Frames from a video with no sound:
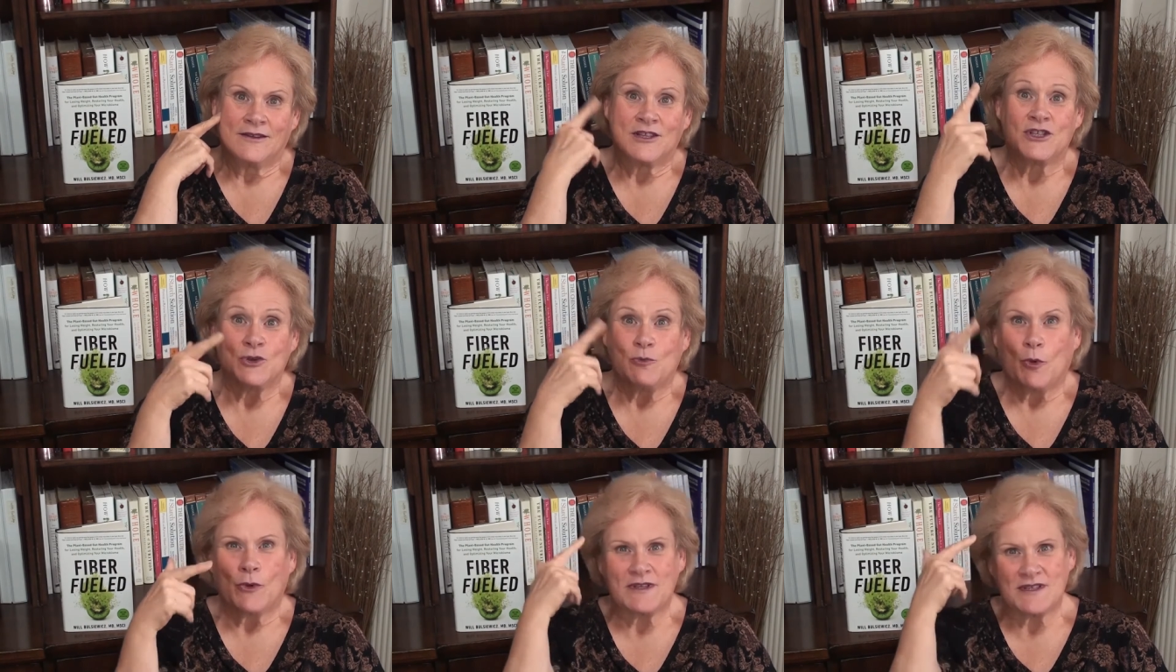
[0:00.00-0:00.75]
the two
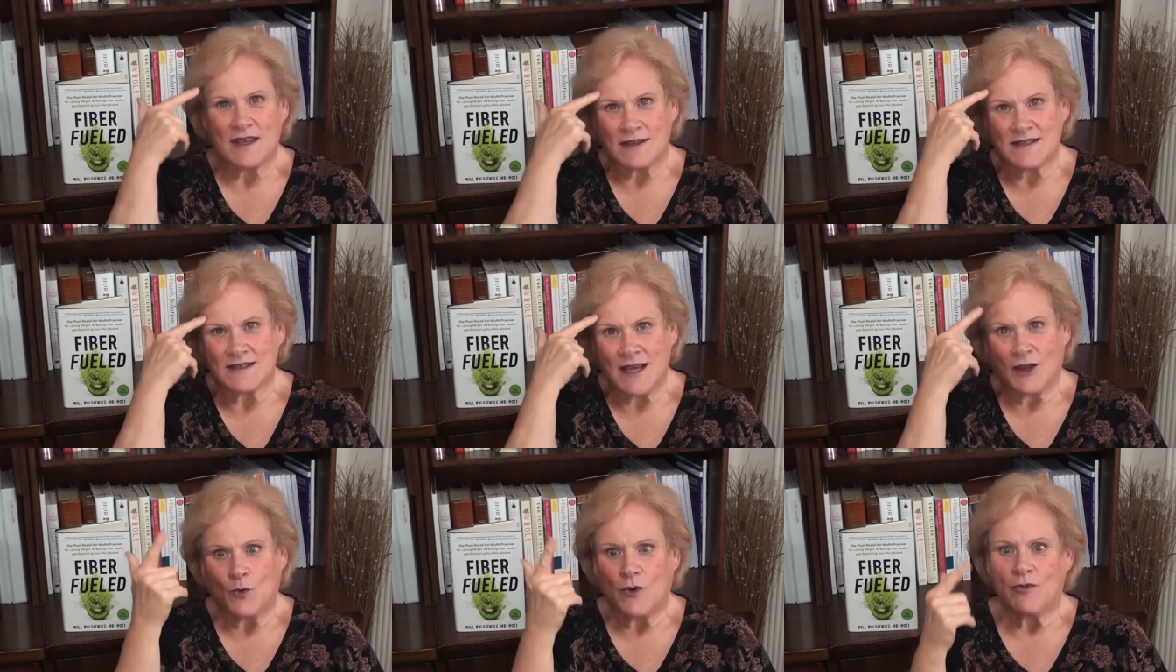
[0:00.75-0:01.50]
points that
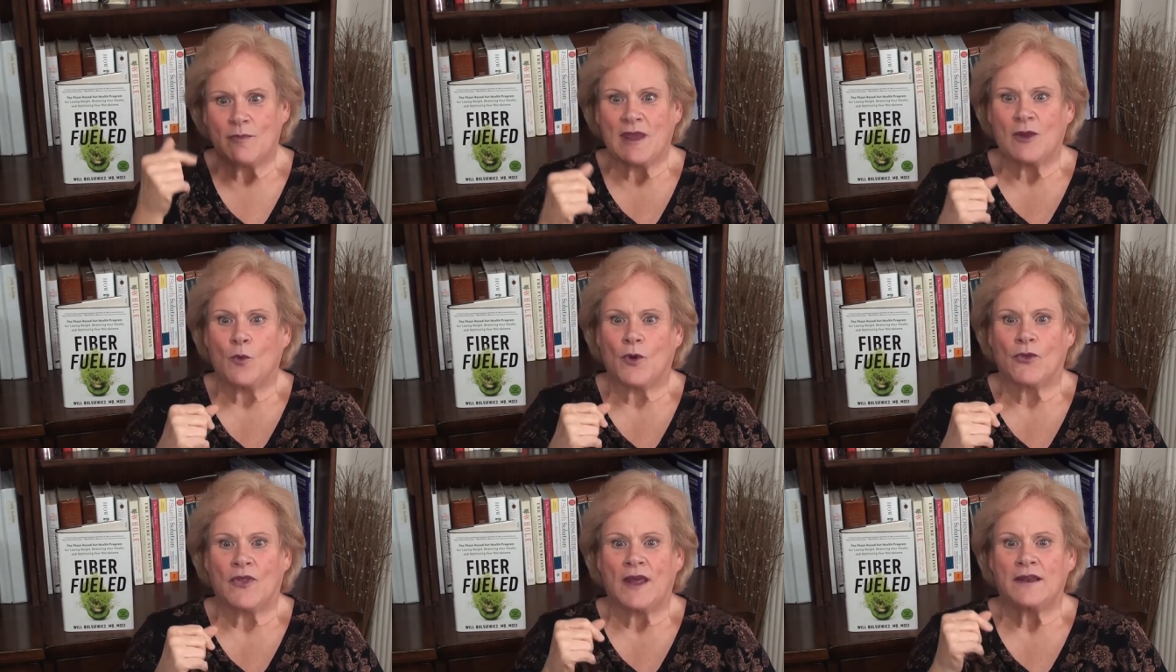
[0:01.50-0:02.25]
stuck with me
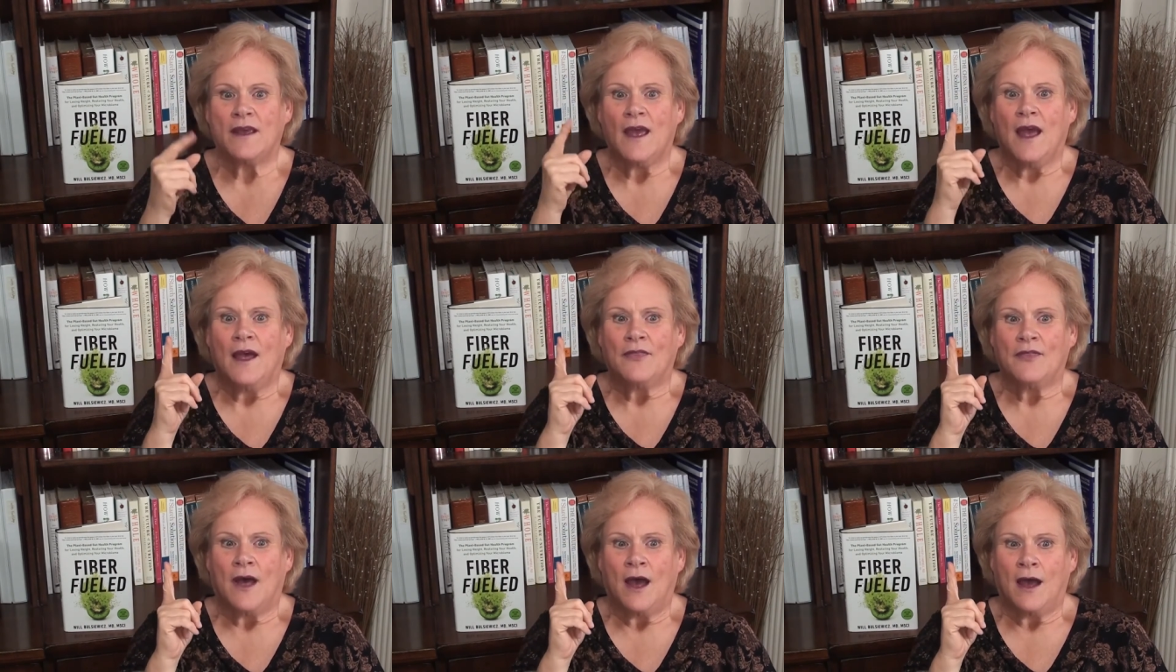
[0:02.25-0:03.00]
were that
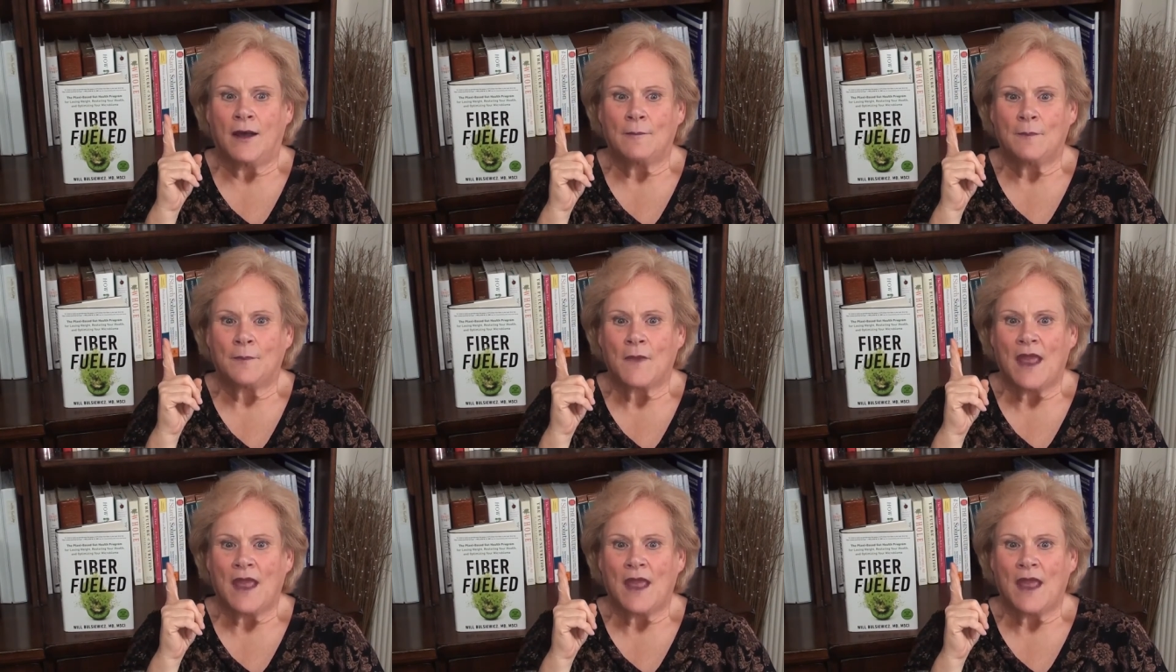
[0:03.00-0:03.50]
um,